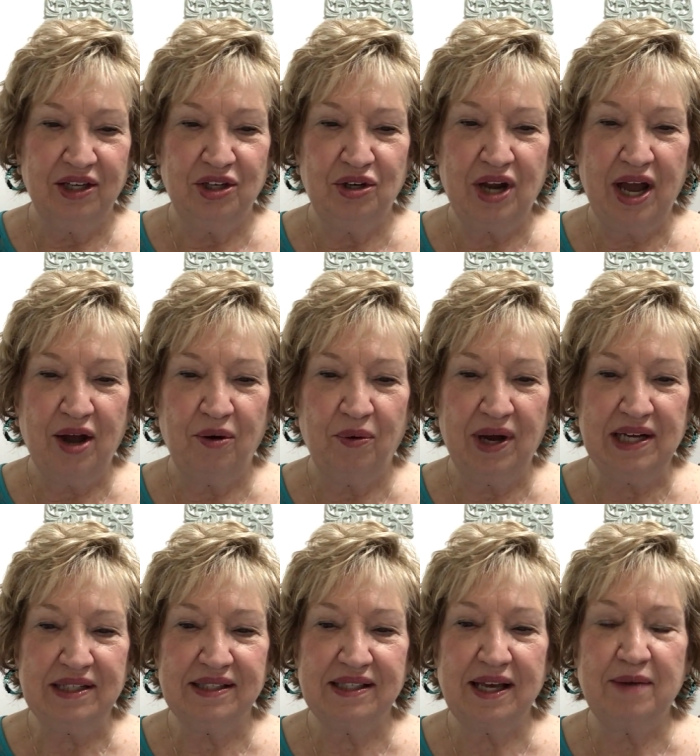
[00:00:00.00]
You know,
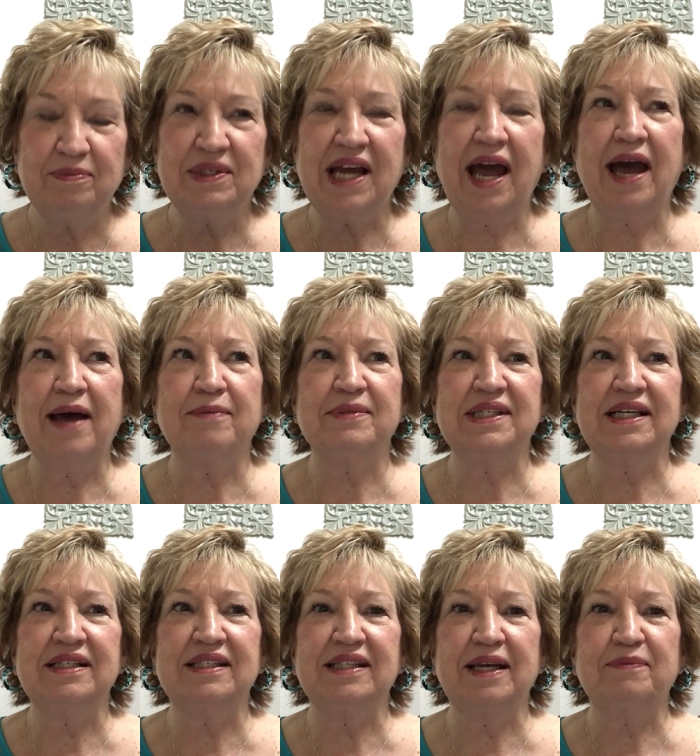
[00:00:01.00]
uh, sometimes
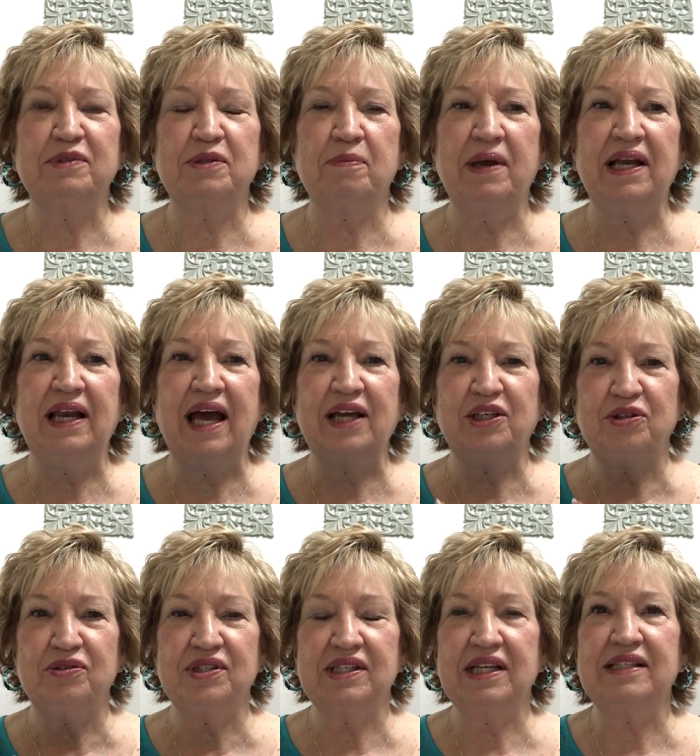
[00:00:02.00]
it seems to me like
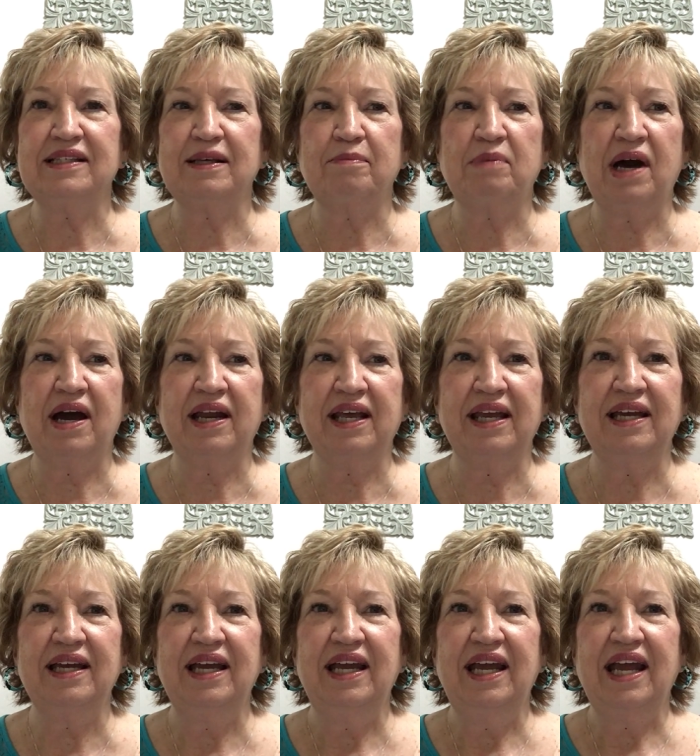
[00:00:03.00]
you see somebody
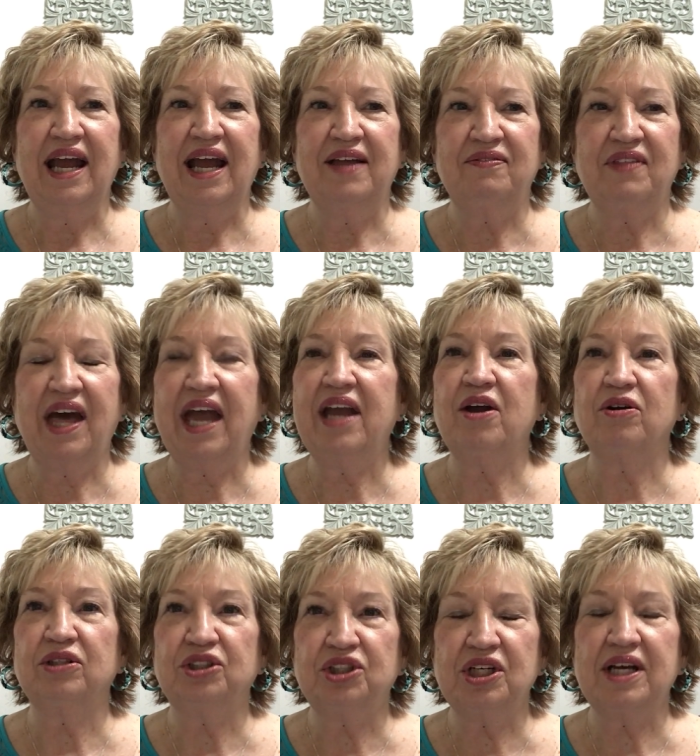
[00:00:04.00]
and they
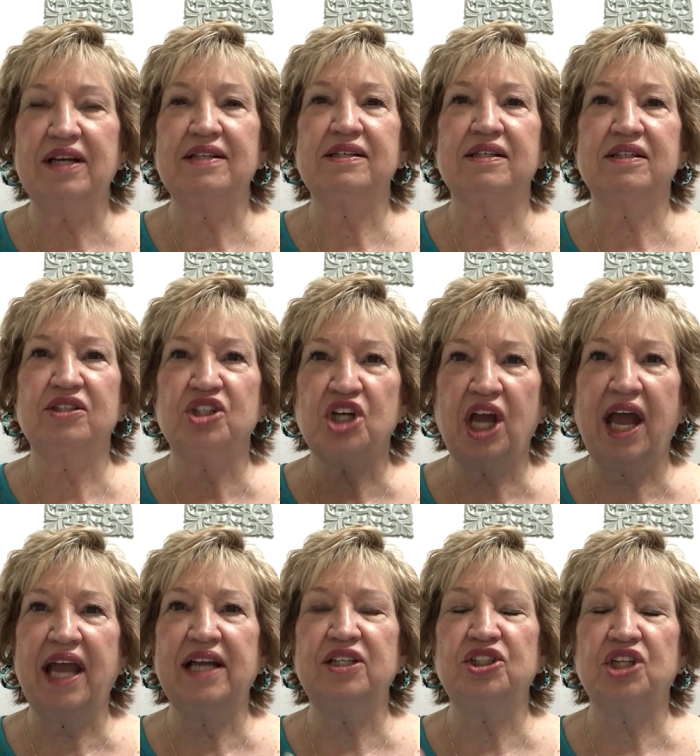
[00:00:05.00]
are just
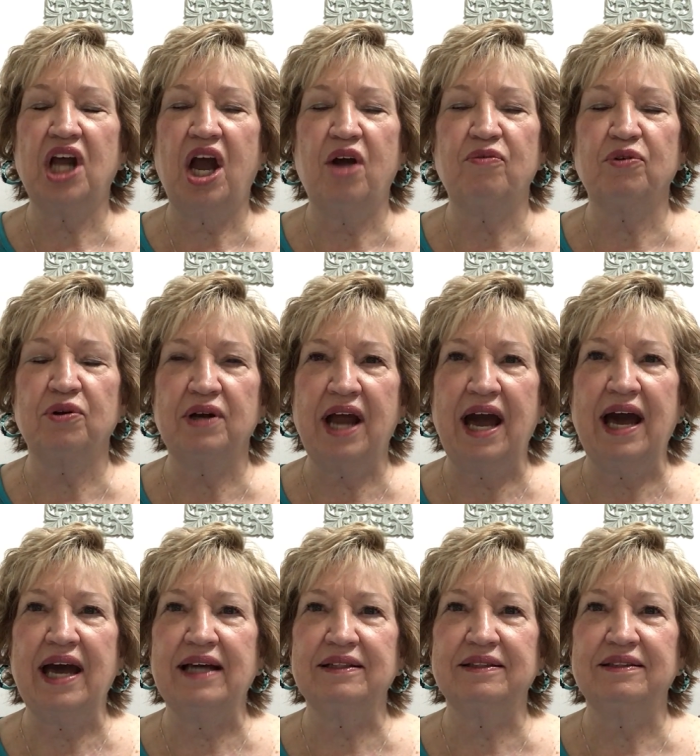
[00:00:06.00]
changed
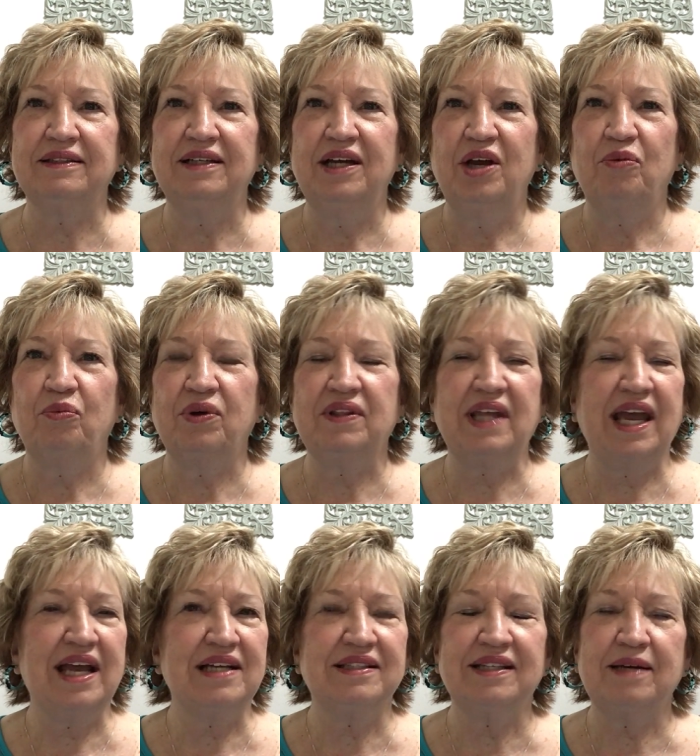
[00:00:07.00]
overnight when they
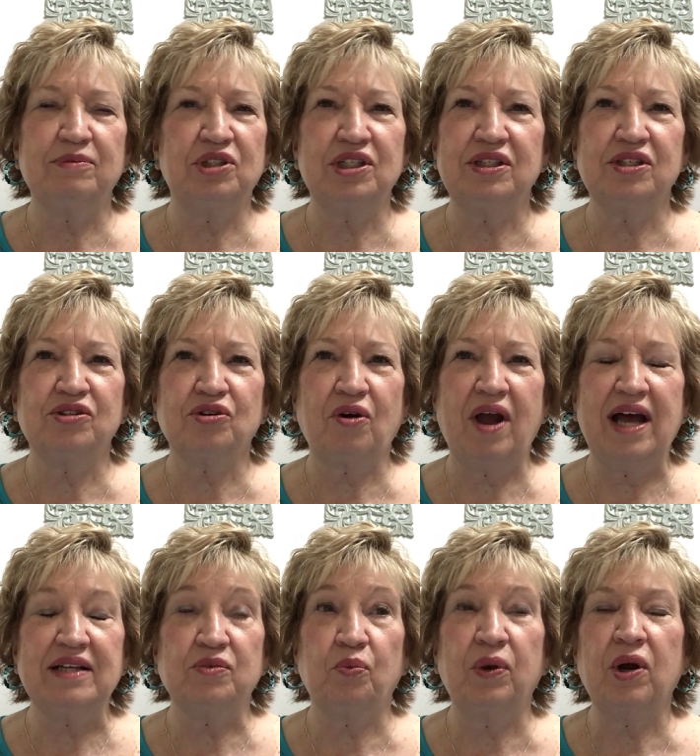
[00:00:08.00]
accept Jesus
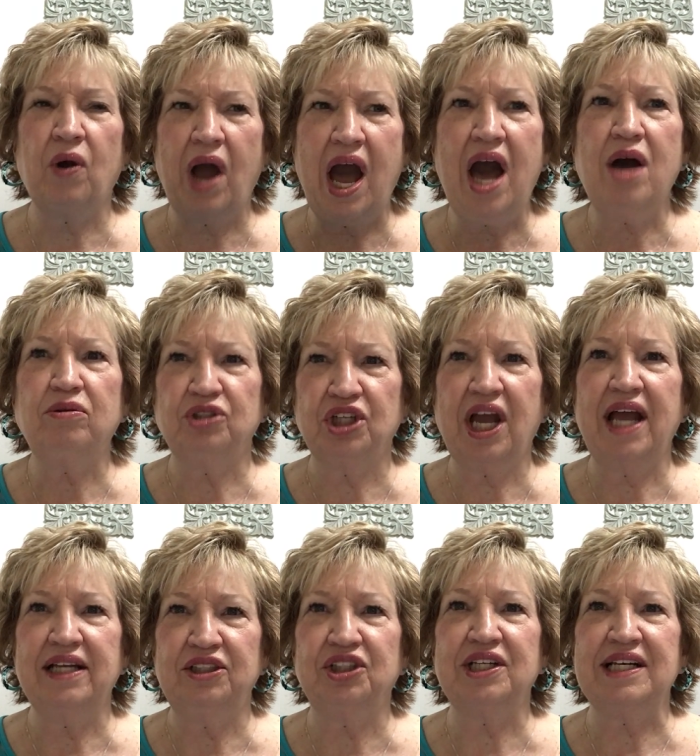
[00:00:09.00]
Christ. We're all
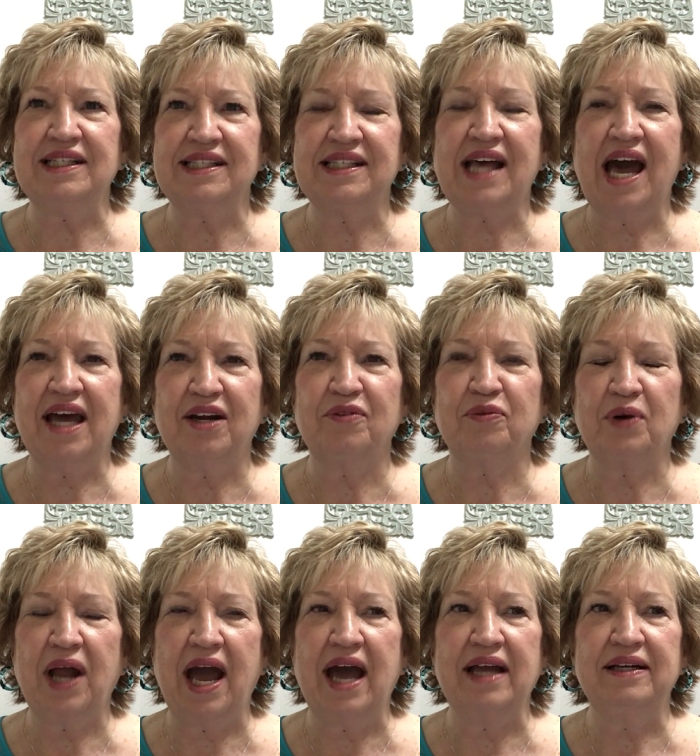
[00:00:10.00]
changed inside
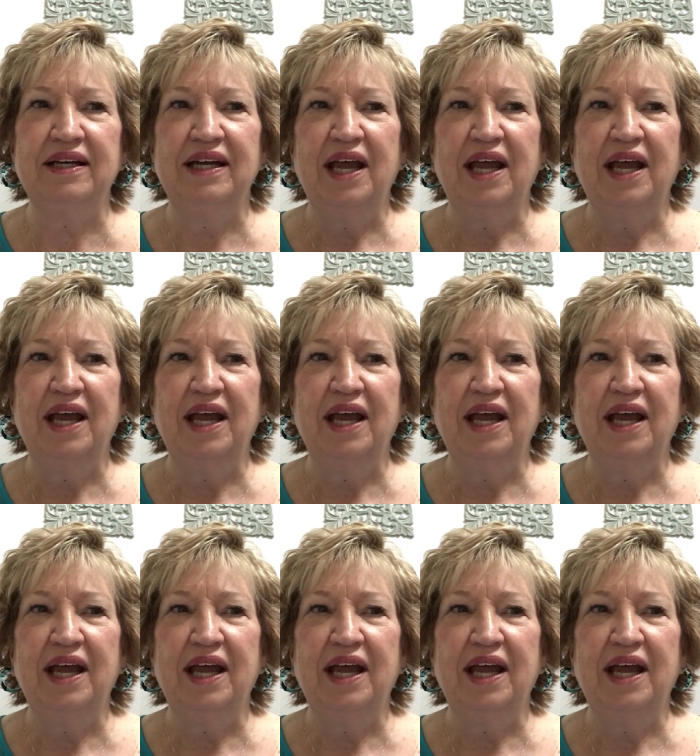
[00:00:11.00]
overnight.